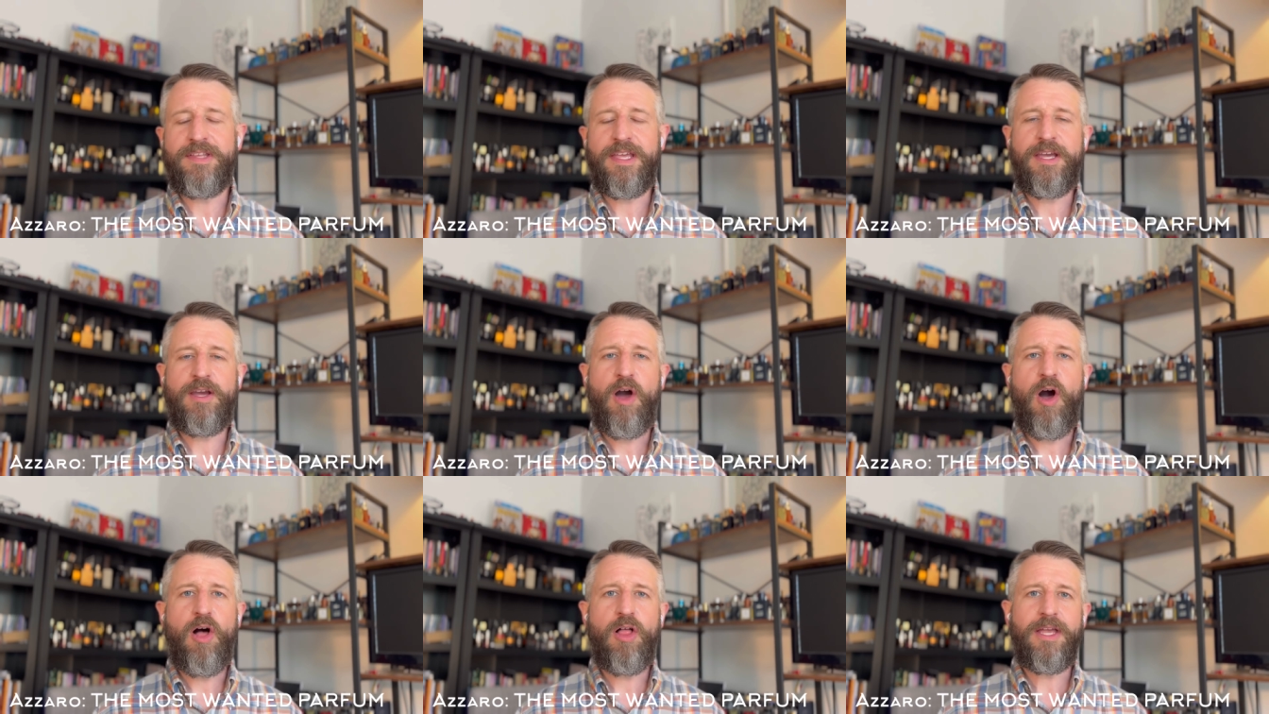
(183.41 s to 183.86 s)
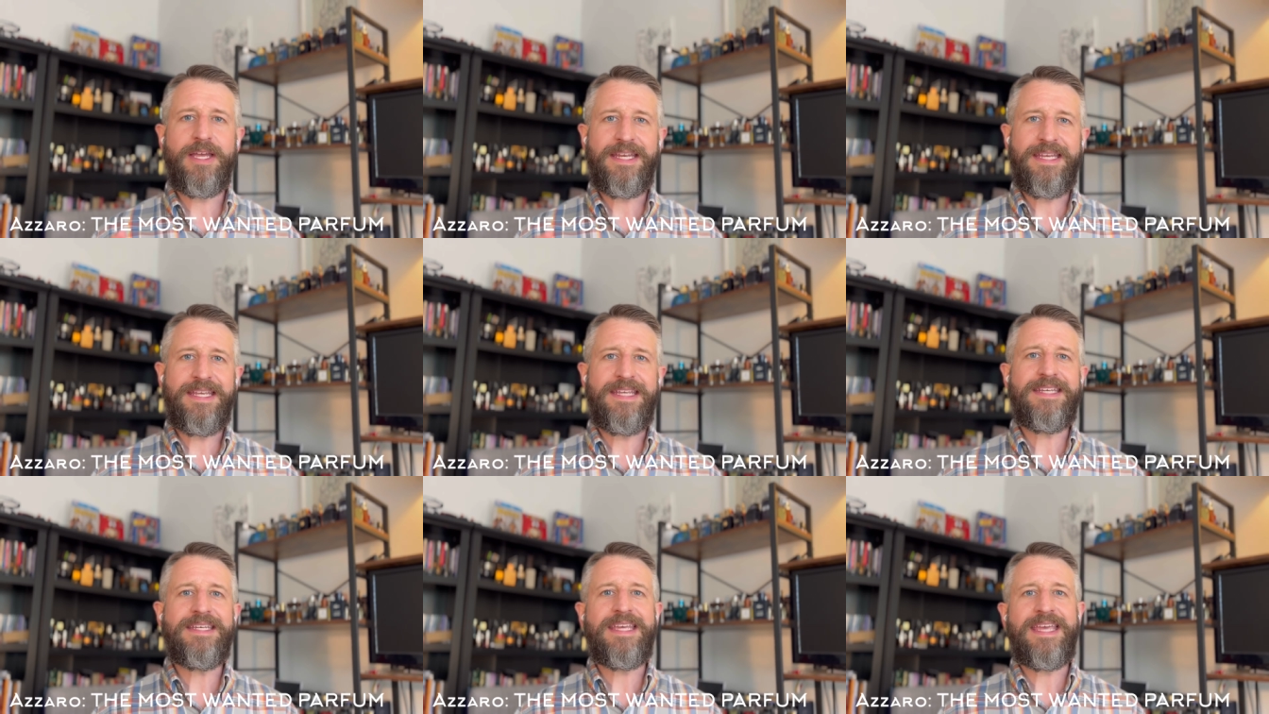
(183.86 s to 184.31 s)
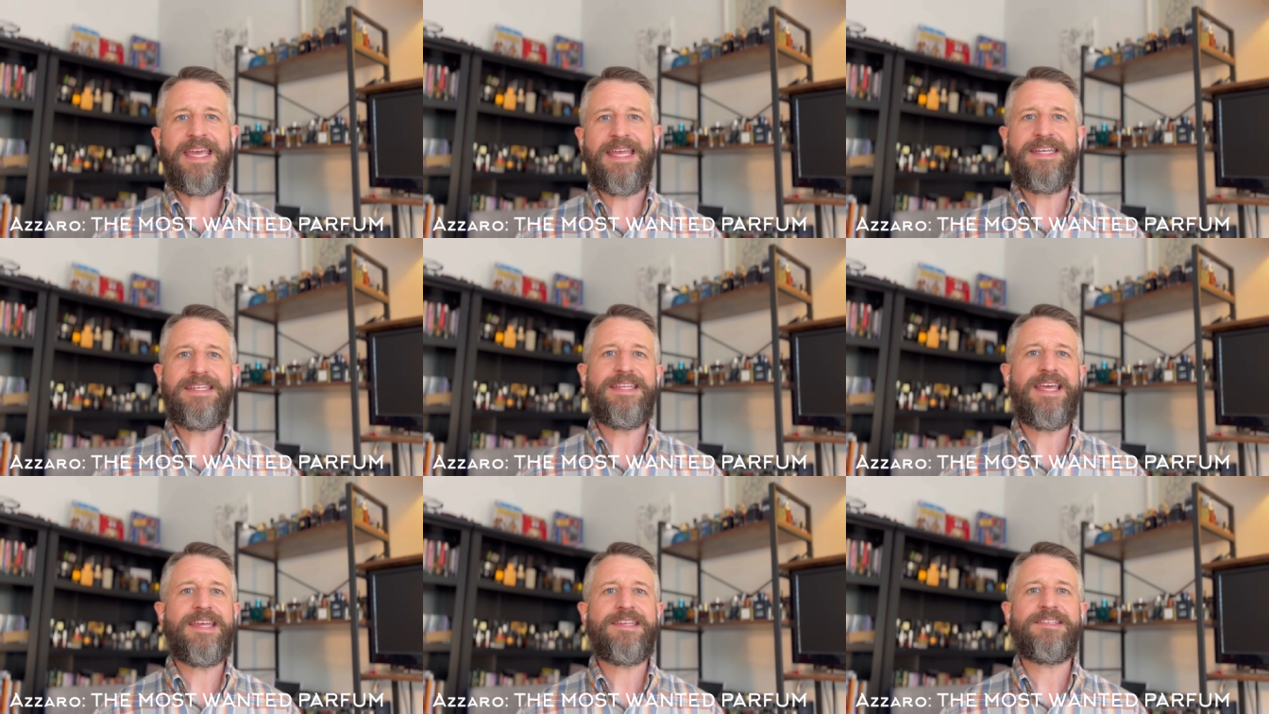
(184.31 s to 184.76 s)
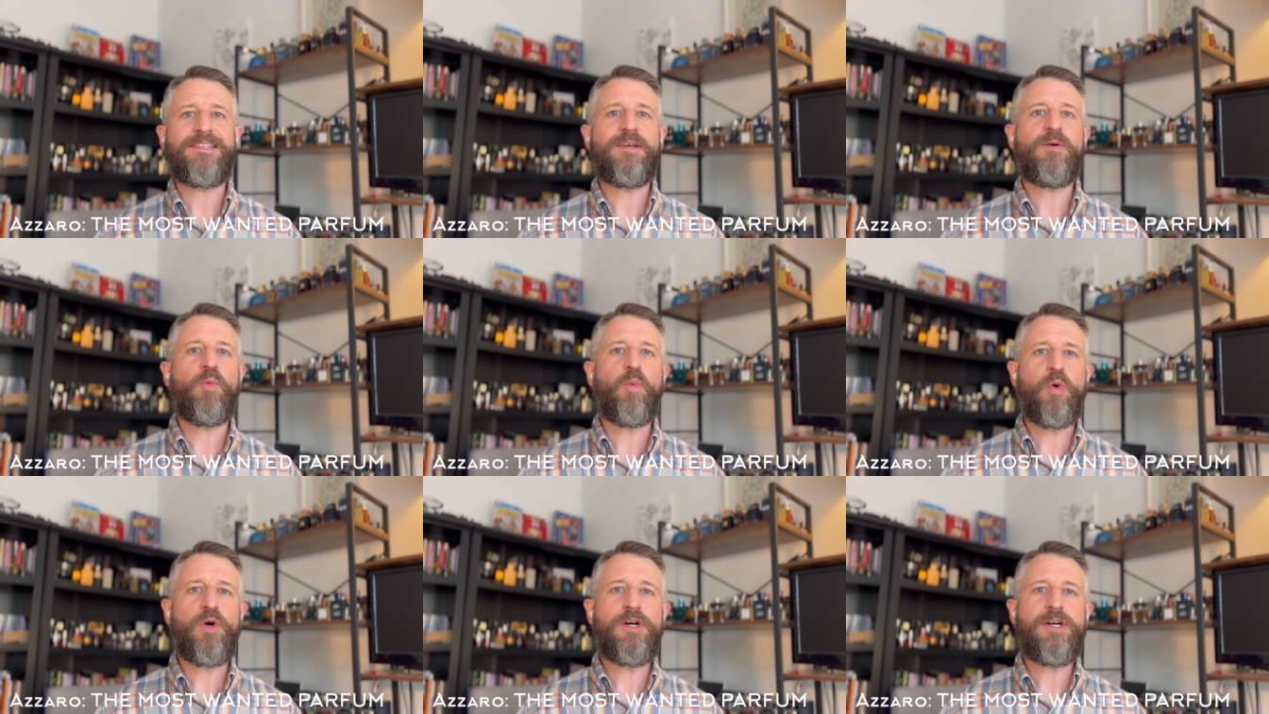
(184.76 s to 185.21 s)
They call it
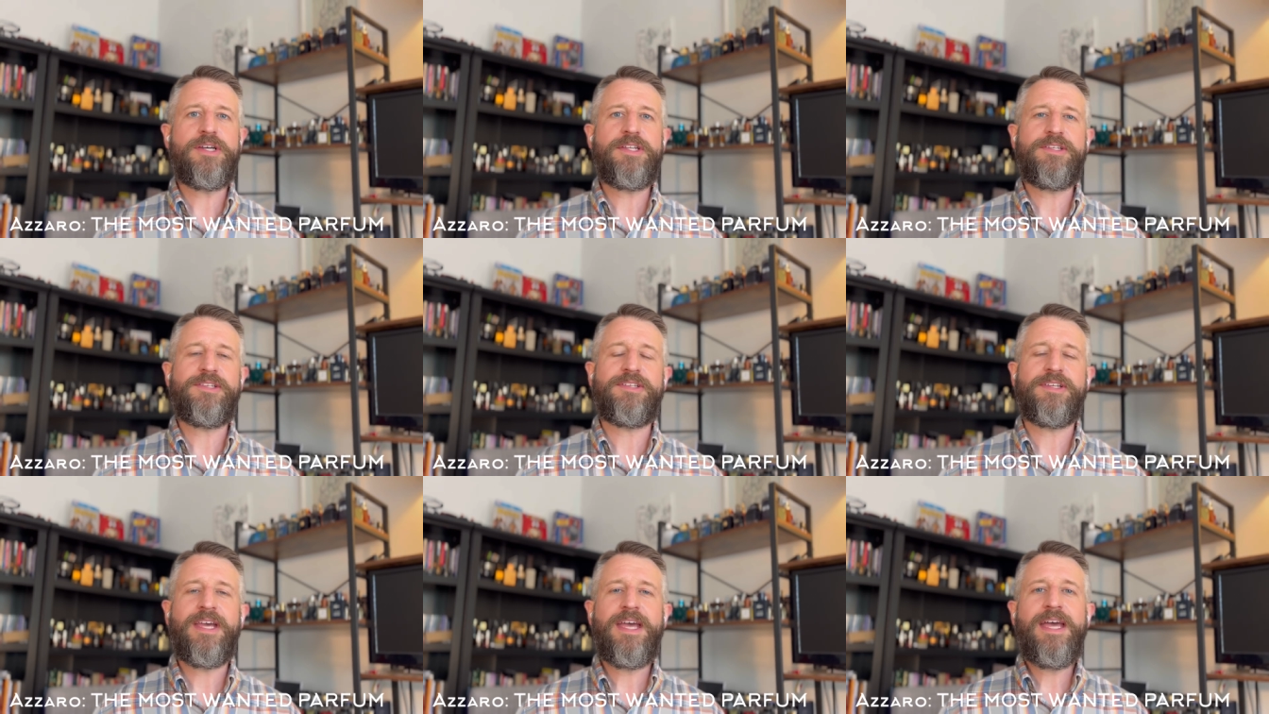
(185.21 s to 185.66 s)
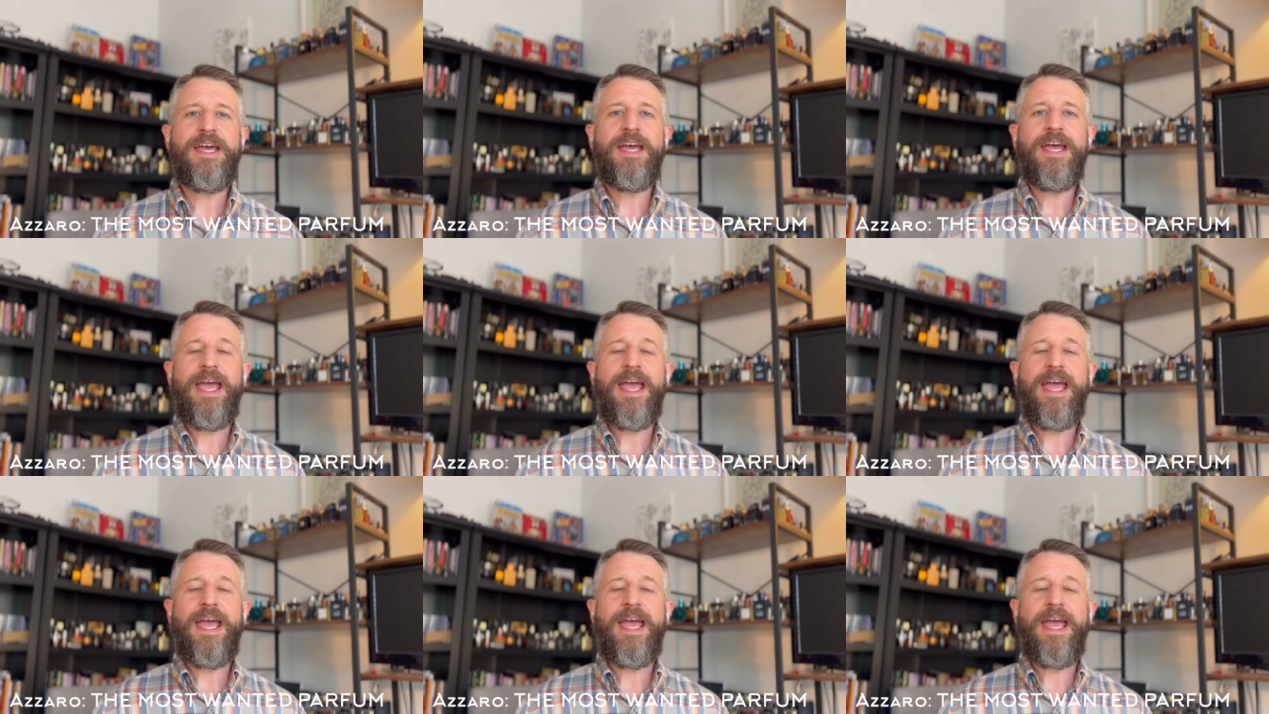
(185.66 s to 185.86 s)
incandescent woods,